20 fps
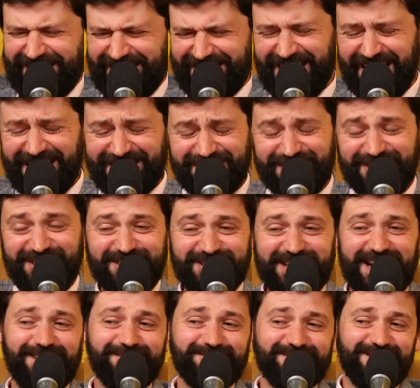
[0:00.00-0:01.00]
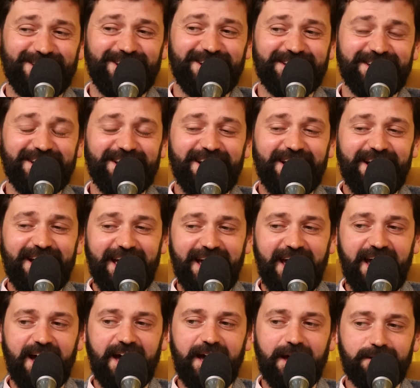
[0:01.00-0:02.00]
It actually sounds like...
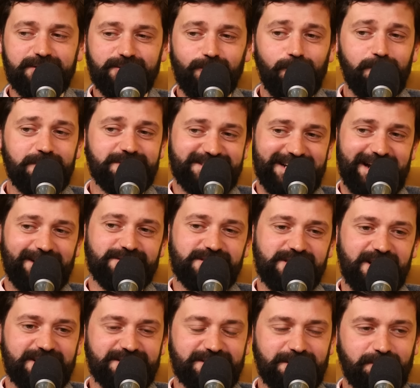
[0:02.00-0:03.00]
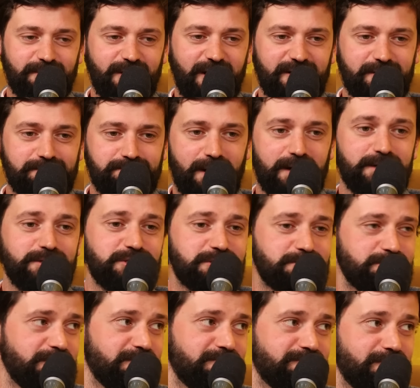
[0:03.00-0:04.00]
It almost sounds like some kind of
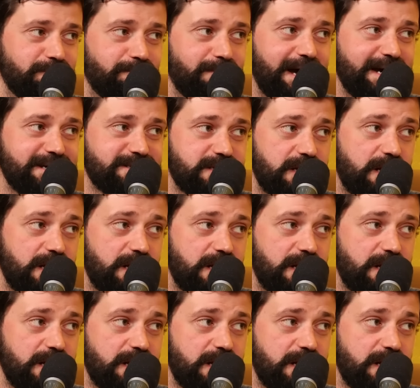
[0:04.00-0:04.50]
punishment for black